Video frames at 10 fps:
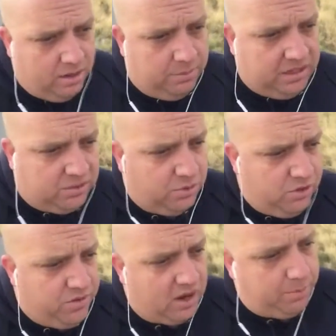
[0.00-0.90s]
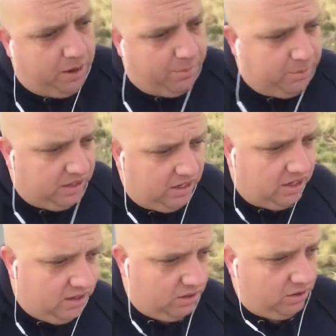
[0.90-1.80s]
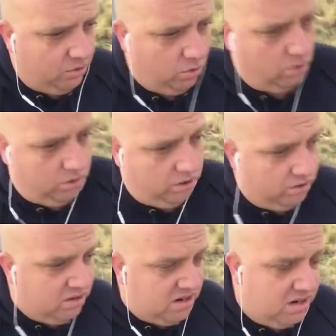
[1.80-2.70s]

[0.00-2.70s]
Because when you've got a puppy or